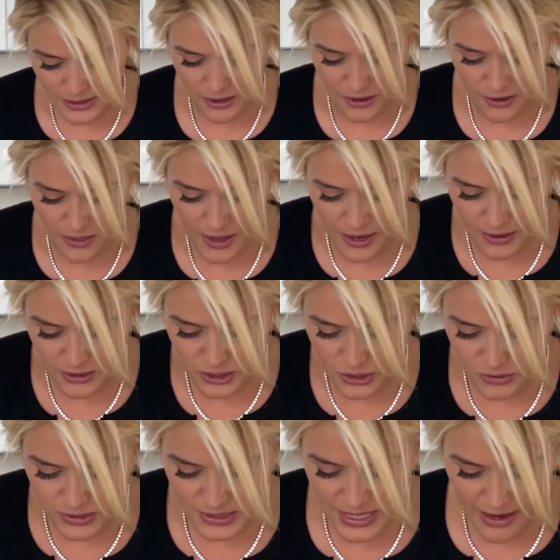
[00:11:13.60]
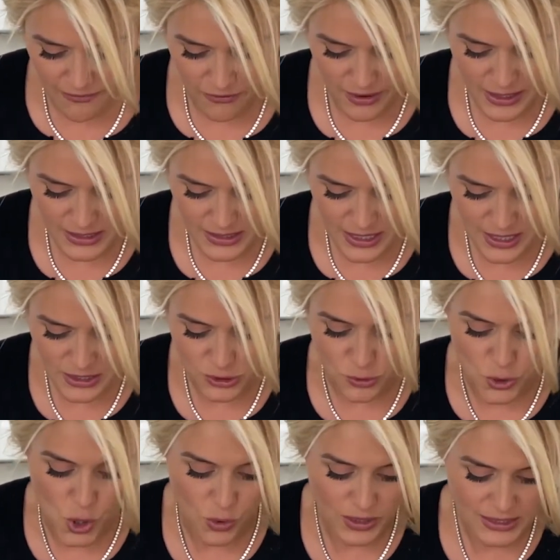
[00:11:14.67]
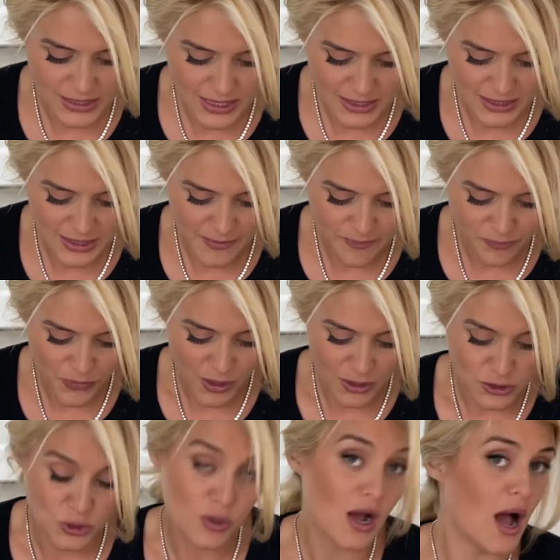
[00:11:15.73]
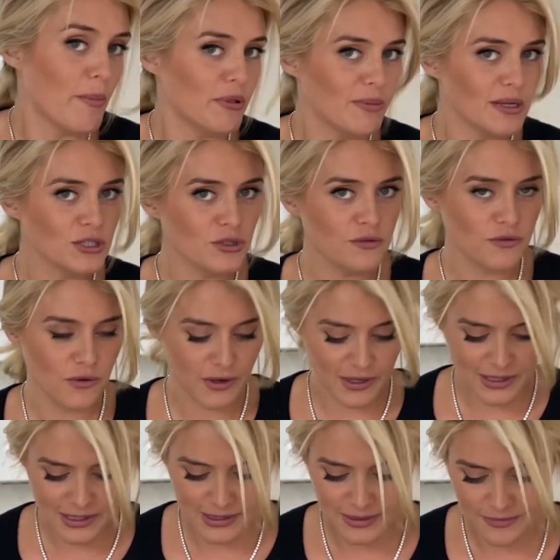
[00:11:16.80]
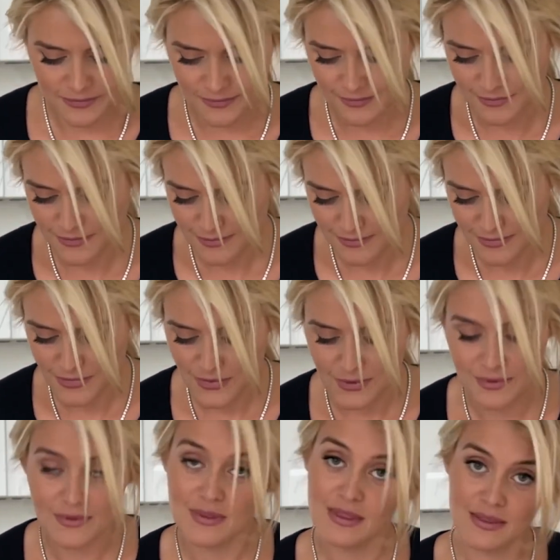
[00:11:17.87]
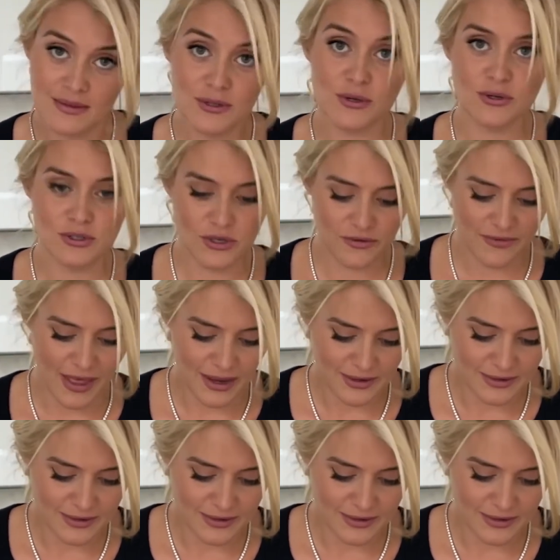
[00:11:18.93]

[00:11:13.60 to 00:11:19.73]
are there to savor it, to notice it, to compliment you for it. You deserve that.